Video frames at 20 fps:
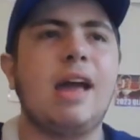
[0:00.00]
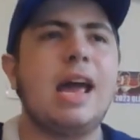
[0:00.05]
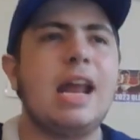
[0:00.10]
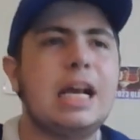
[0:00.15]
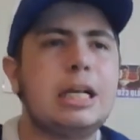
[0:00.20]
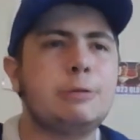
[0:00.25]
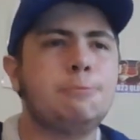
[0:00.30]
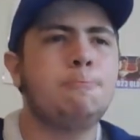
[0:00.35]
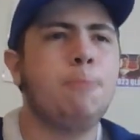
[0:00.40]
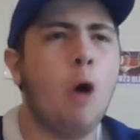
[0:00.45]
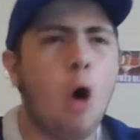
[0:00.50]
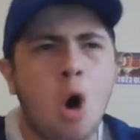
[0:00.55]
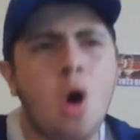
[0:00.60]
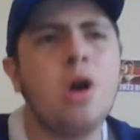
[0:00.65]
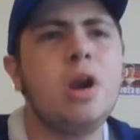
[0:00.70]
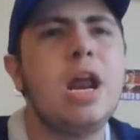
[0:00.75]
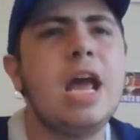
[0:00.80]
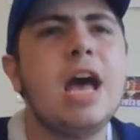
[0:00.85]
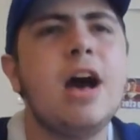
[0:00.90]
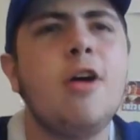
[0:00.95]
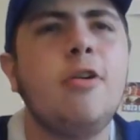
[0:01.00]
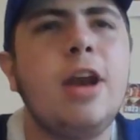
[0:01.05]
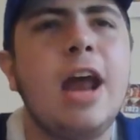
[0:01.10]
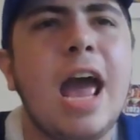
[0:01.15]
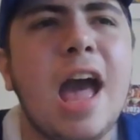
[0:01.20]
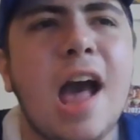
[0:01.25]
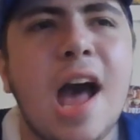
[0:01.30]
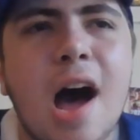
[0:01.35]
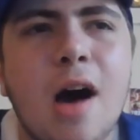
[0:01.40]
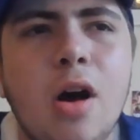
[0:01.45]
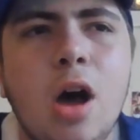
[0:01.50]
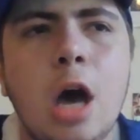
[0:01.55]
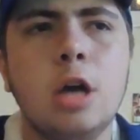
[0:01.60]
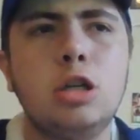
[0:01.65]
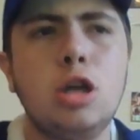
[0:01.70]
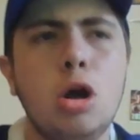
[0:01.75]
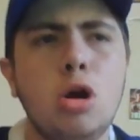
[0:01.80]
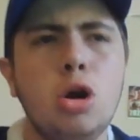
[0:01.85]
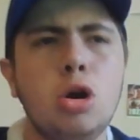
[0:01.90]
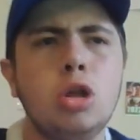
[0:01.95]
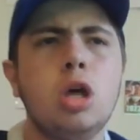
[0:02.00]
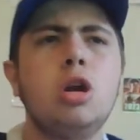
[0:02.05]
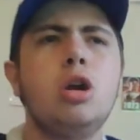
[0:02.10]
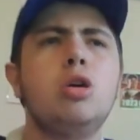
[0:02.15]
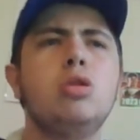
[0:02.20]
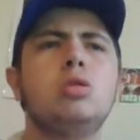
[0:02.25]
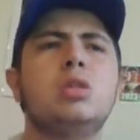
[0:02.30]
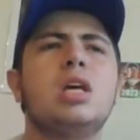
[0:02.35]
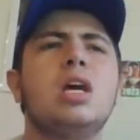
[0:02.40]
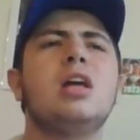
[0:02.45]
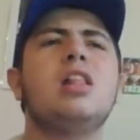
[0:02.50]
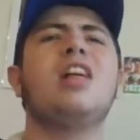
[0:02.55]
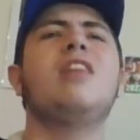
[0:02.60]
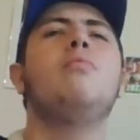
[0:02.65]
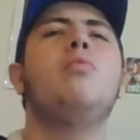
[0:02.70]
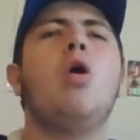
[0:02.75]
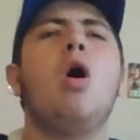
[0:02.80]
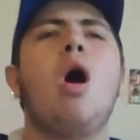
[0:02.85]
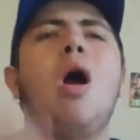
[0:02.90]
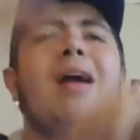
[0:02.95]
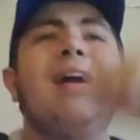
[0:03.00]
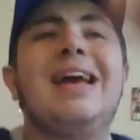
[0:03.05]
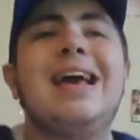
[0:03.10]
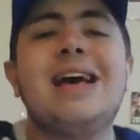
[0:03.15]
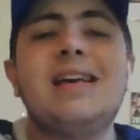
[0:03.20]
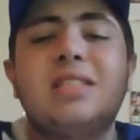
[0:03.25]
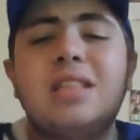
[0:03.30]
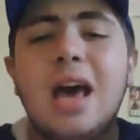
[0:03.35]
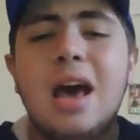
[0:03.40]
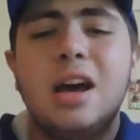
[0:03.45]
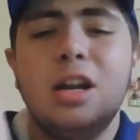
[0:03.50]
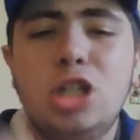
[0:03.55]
It is 4-0 now to the New Zealand Warriors.